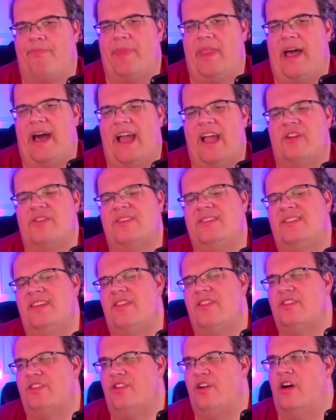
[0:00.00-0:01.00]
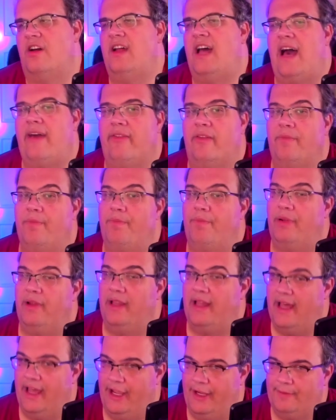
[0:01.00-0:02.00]
I could see this card having
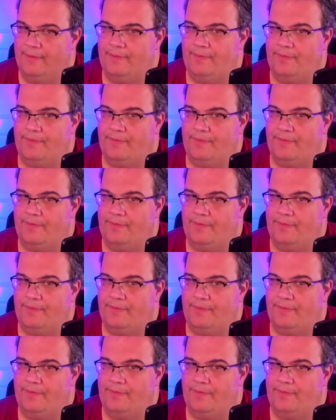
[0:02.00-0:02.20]
play.